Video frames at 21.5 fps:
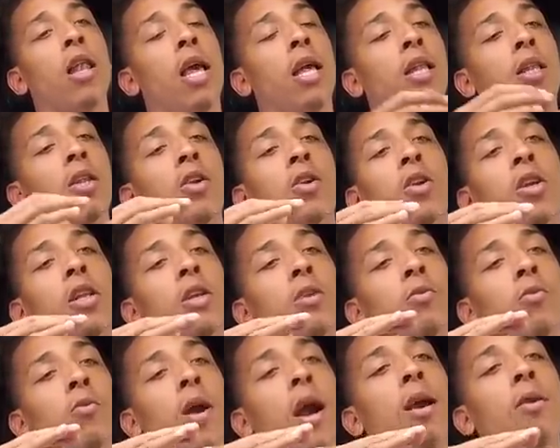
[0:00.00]
Like
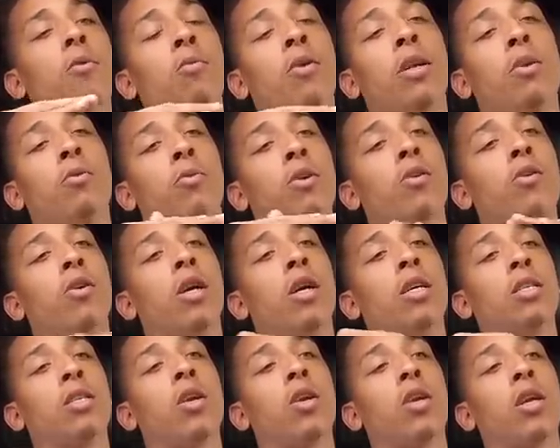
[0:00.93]
literally, right when the real
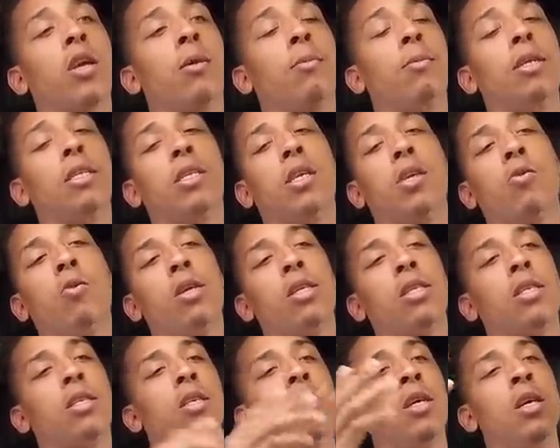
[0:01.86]
guns started coming into the
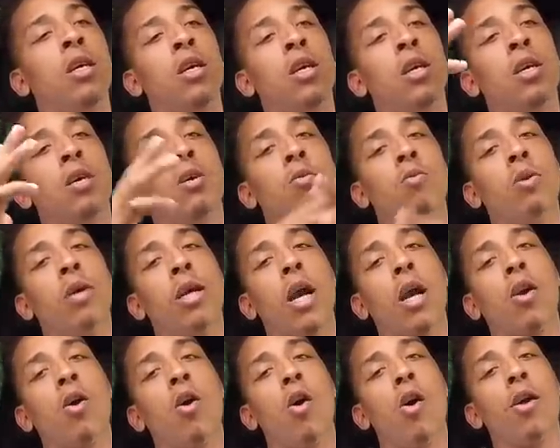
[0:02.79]
equation, we
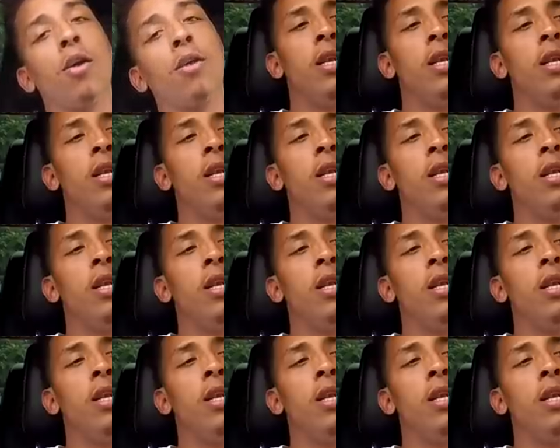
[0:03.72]
got caught.